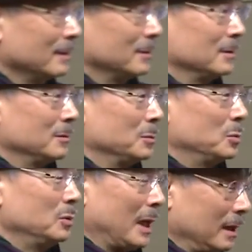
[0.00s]
If they had
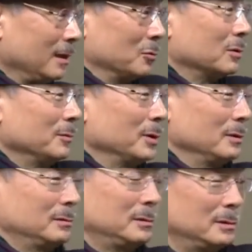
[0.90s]
money to travel,
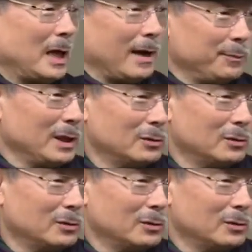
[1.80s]
they could do